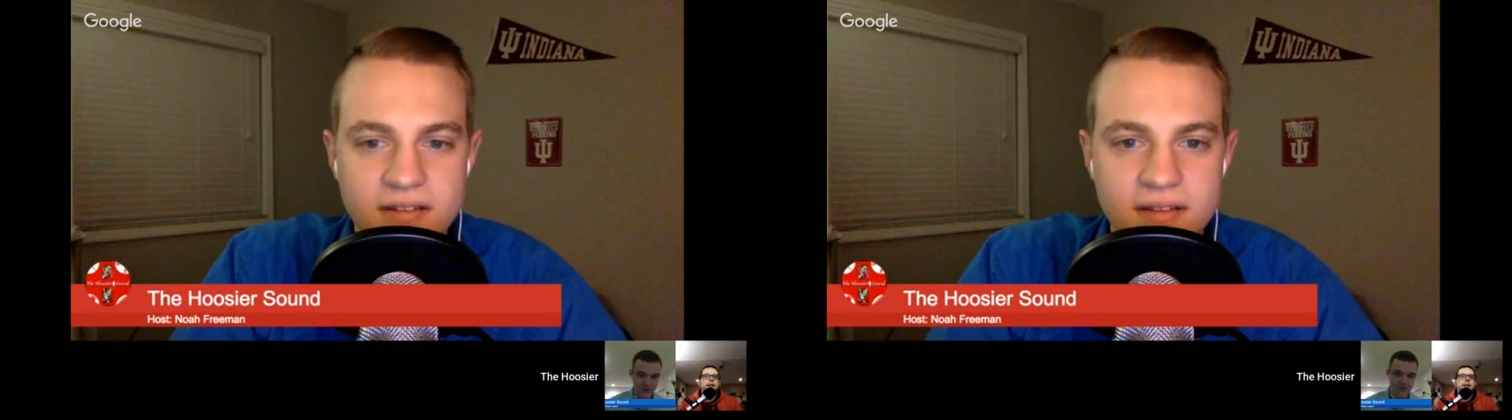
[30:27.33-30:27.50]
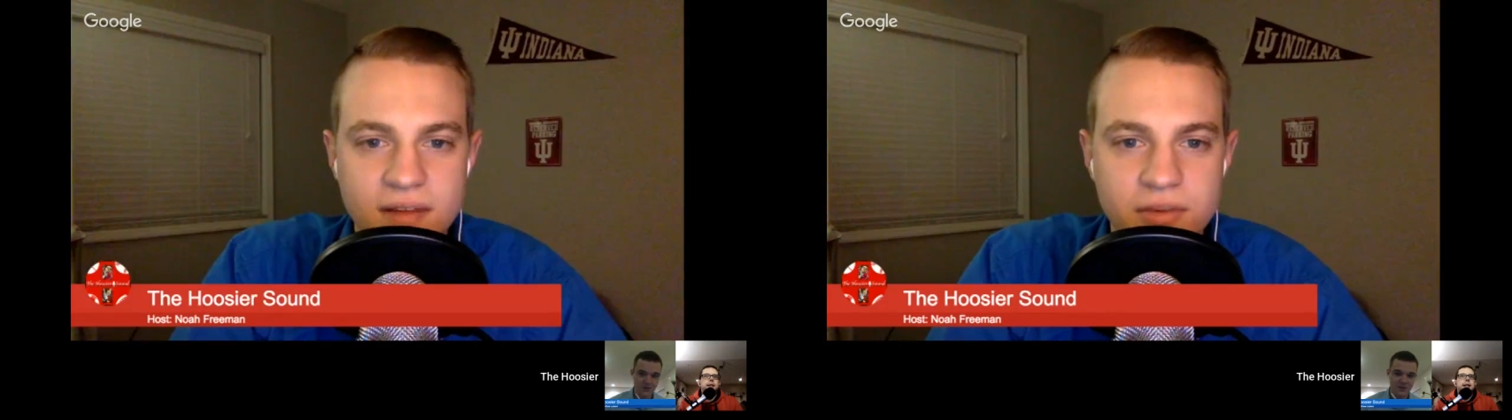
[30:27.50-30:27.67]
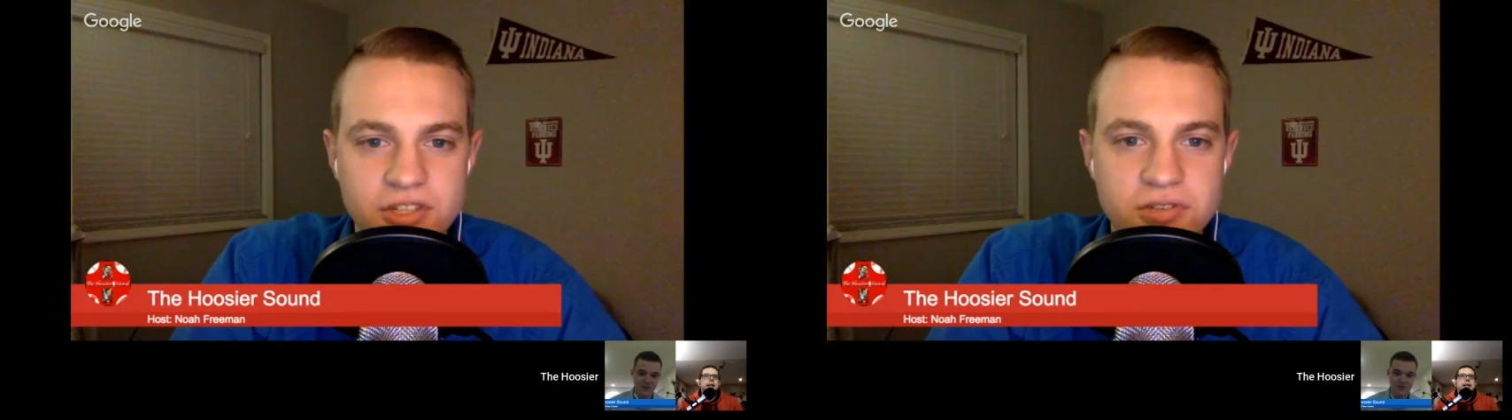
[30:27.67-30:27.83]
how
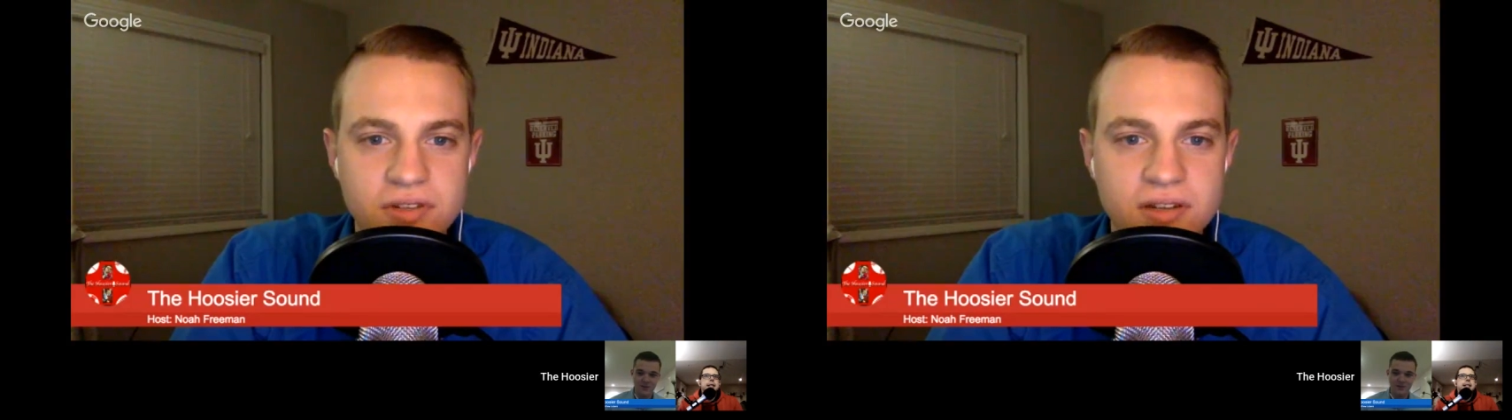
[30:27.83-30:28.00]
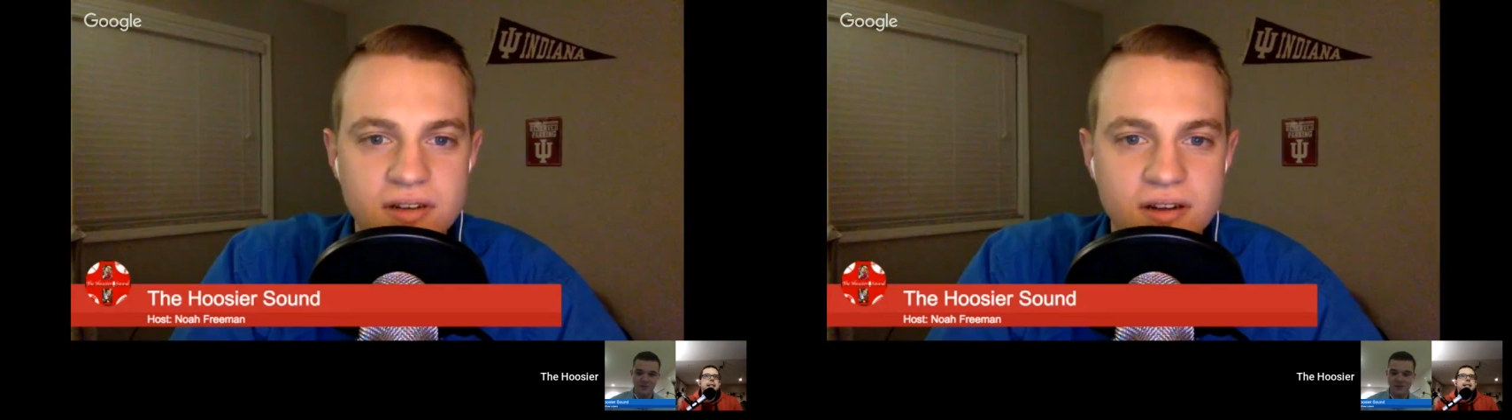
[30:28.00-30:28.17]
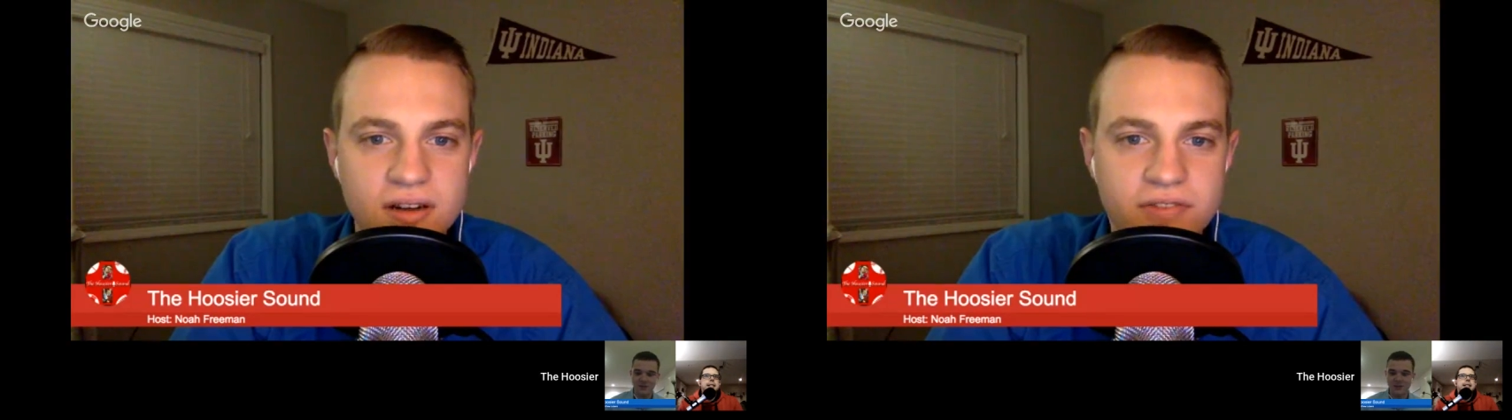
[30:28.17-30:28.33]
about you lead
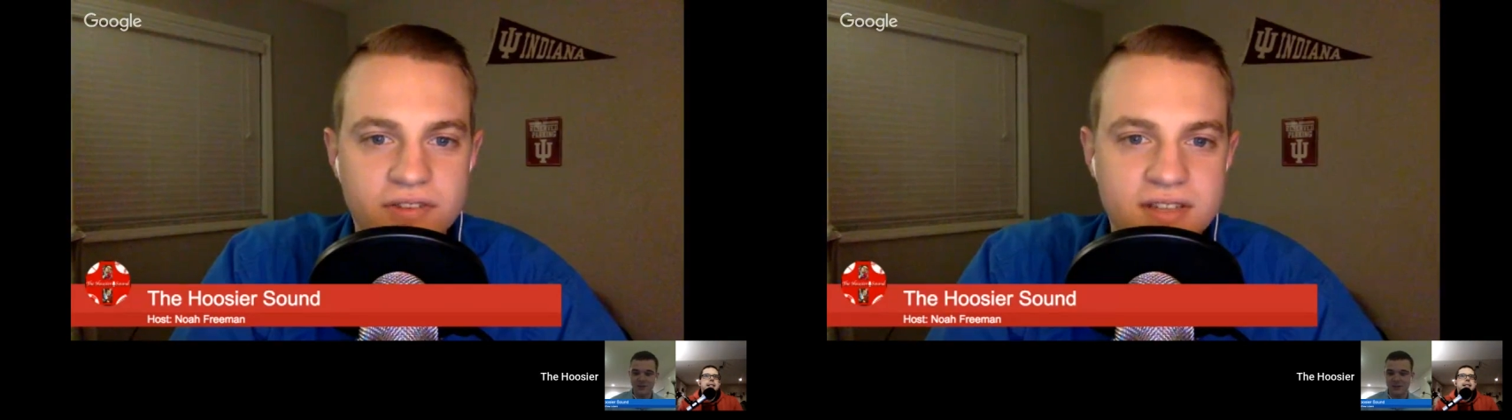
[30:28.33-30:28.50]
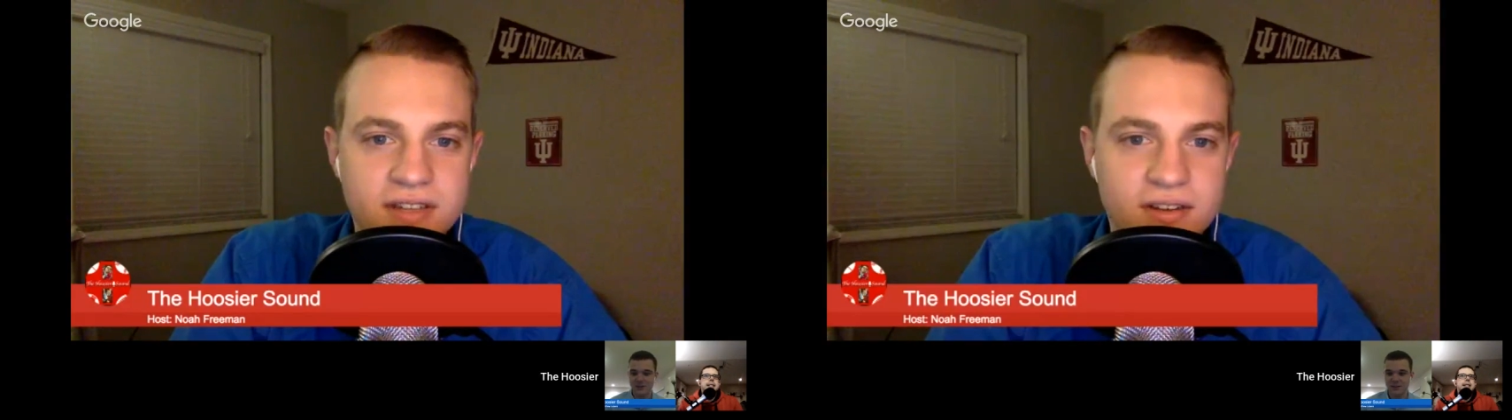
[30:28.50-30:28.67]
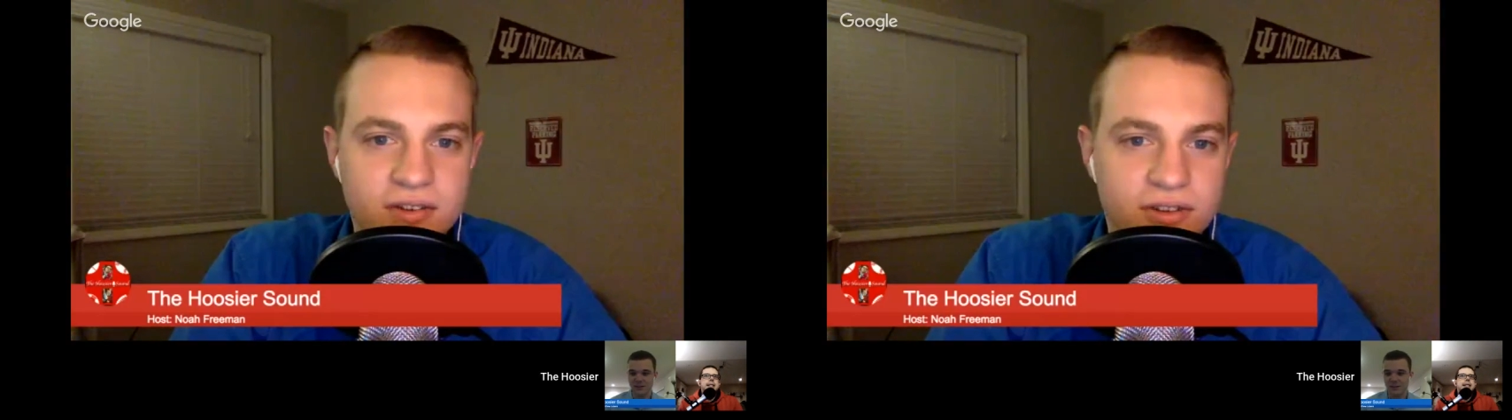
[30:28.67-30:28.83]
it off, because I
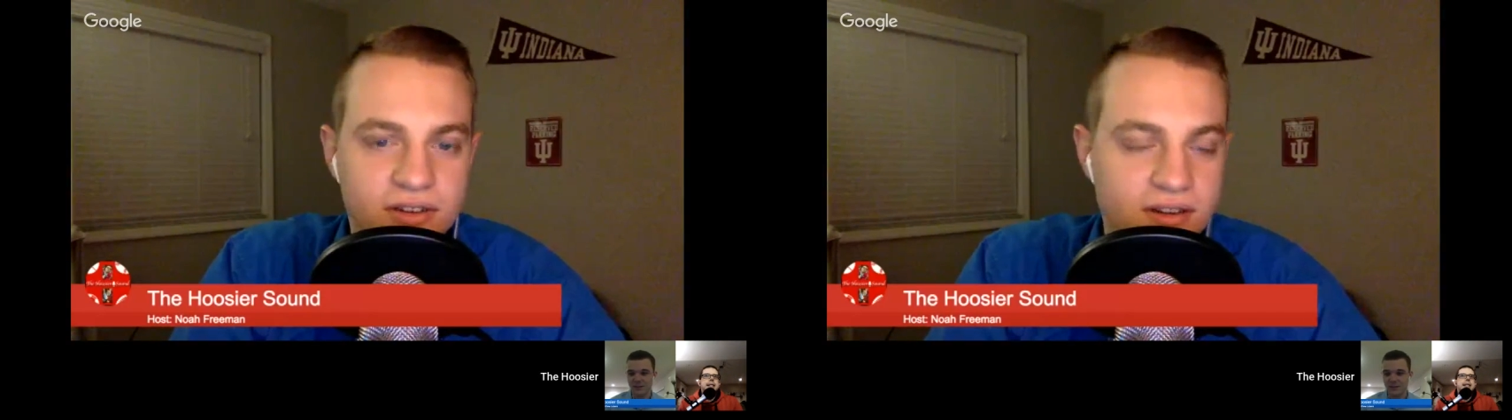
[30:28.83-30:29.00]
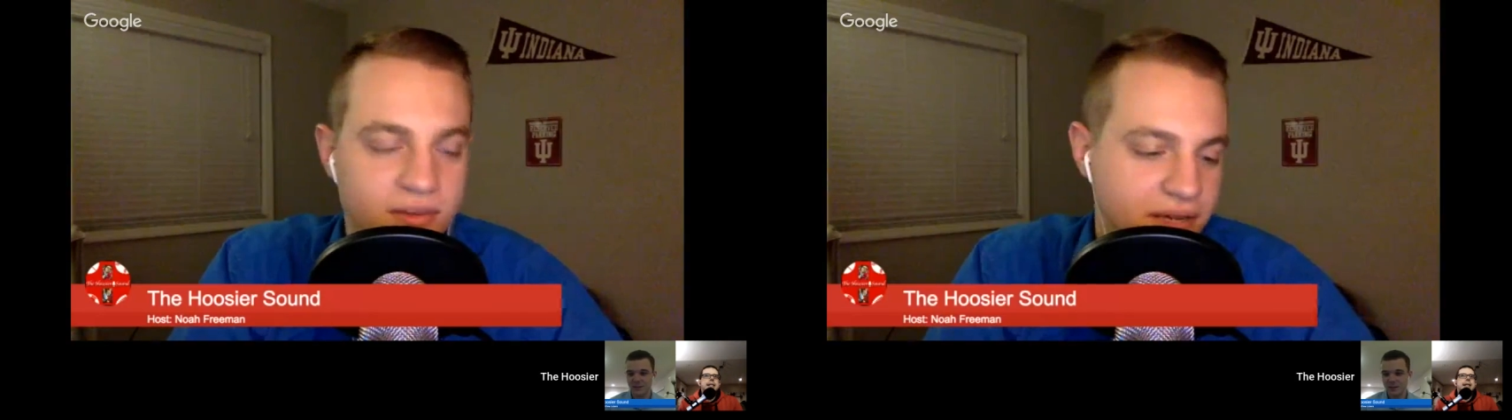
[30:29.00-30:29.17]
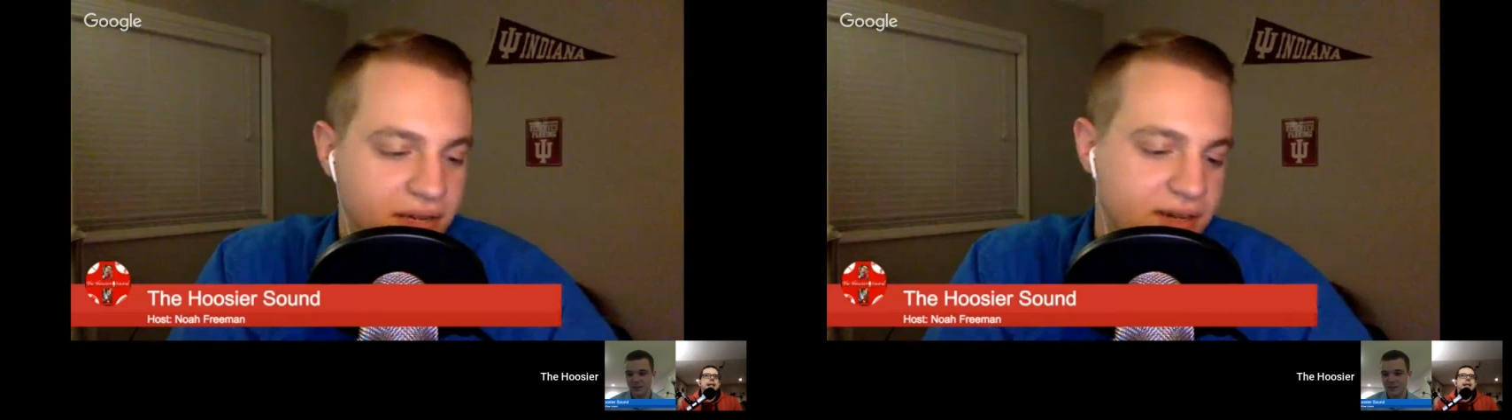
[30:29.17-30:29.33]
know who you're going
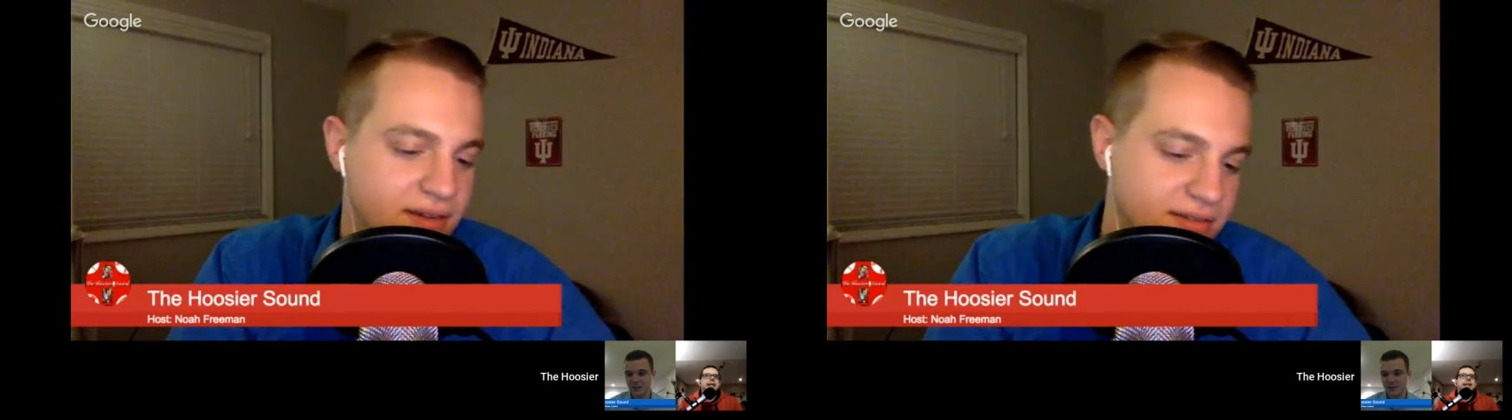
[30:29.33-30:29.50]
to pick.